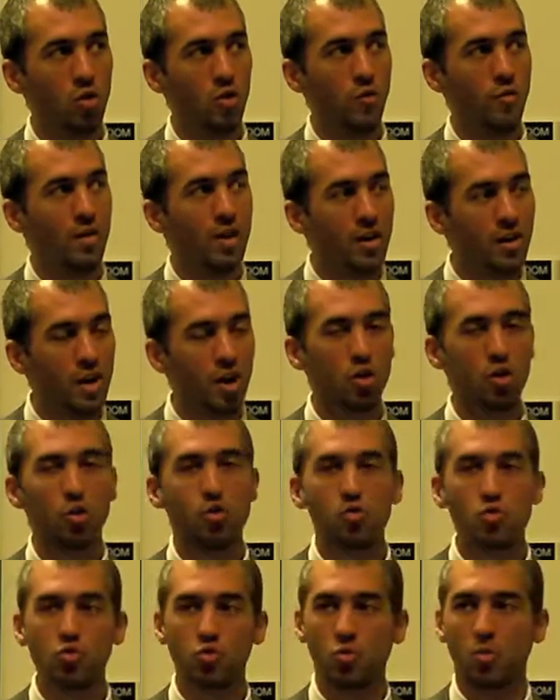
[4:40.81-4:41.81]
very
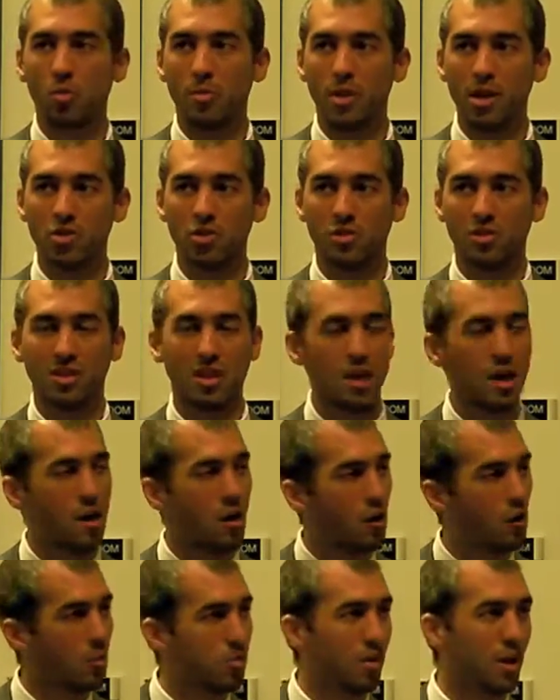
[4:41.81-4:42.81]
unusual measures that
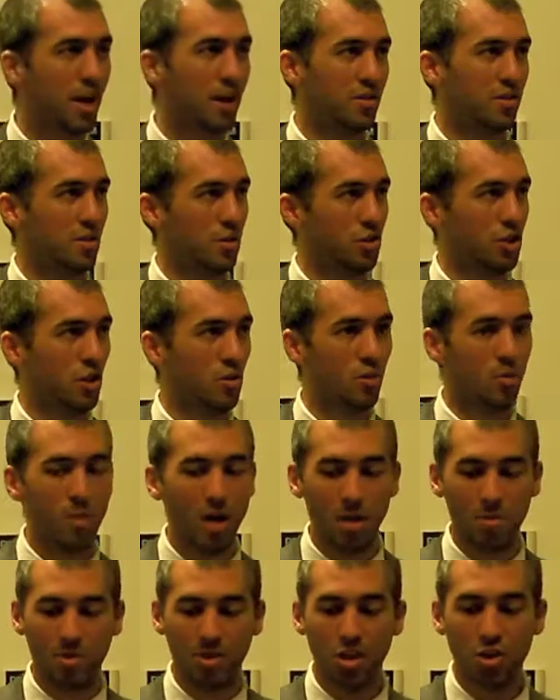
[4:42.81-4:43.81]
aren't applied to the general
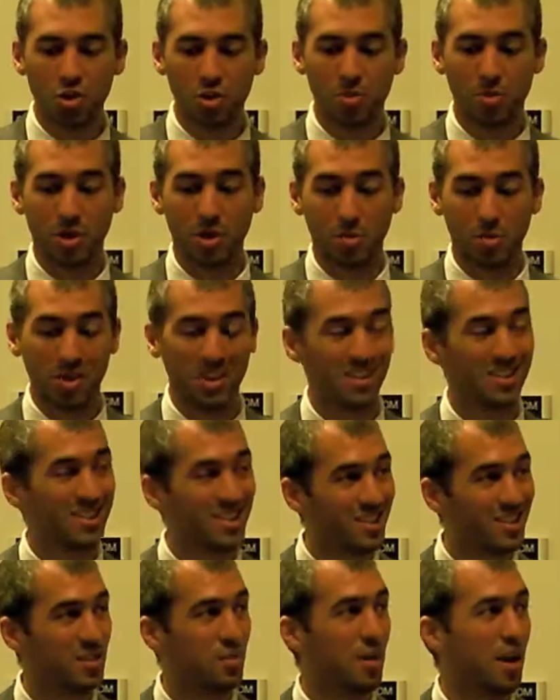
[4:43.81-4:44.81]
population, but are being
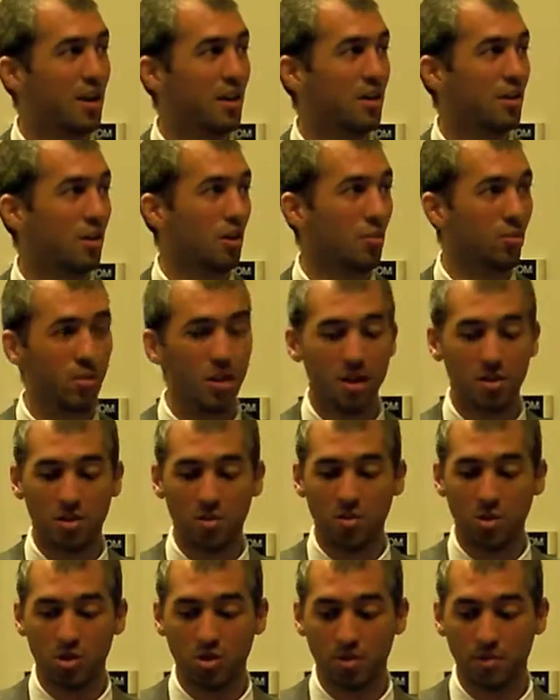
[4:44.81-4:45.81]
systematically applied to
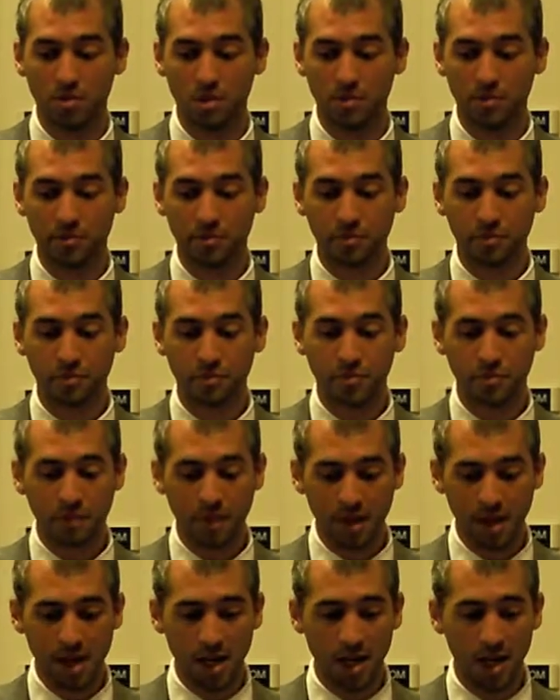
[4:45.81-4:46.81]

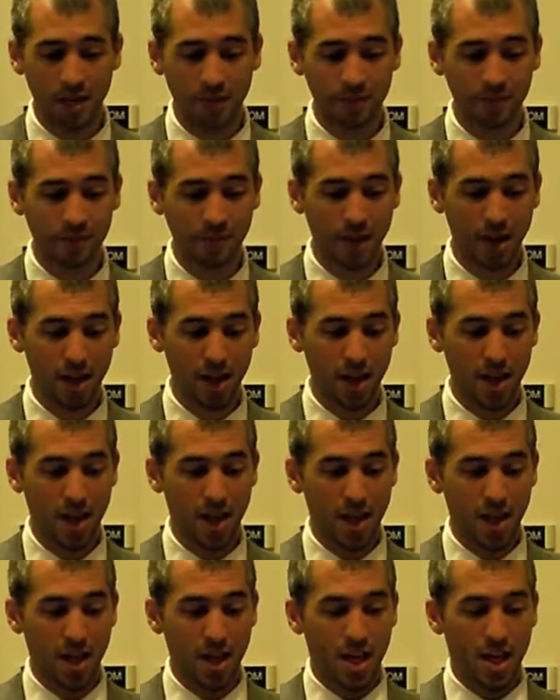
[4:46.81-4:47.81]
Muslims.
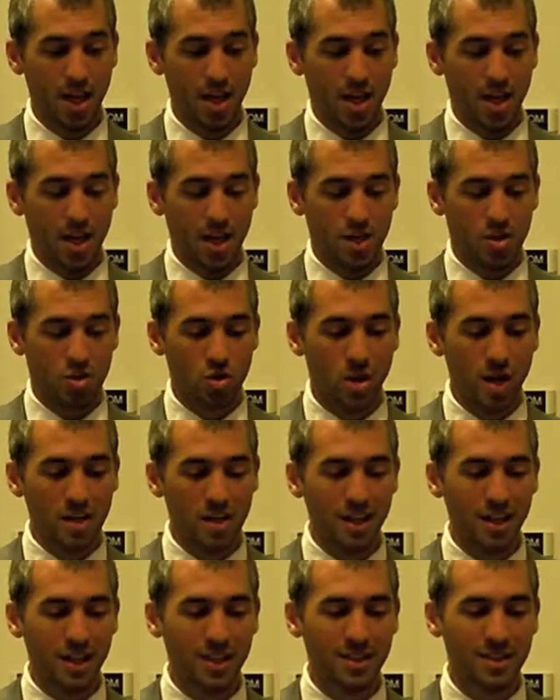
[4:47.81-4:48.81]
So I
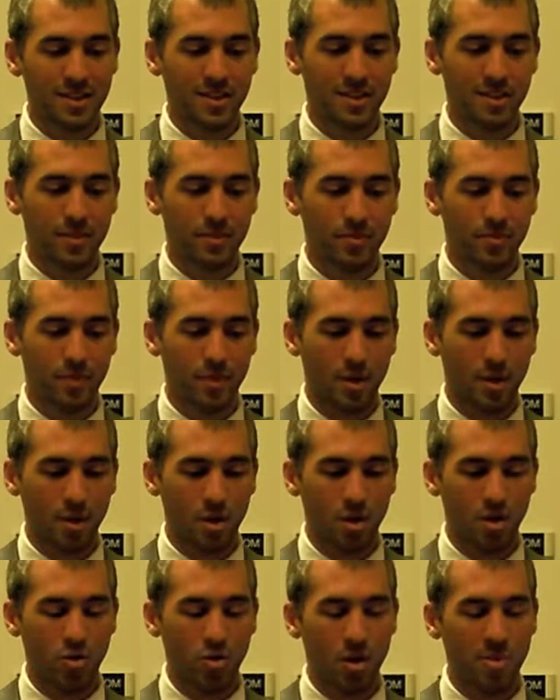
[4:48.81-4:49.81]
think it's,
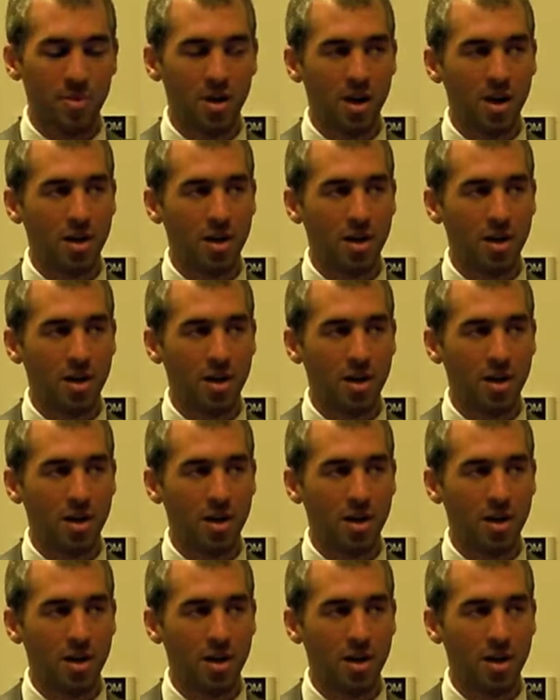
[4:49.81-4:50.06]
I'm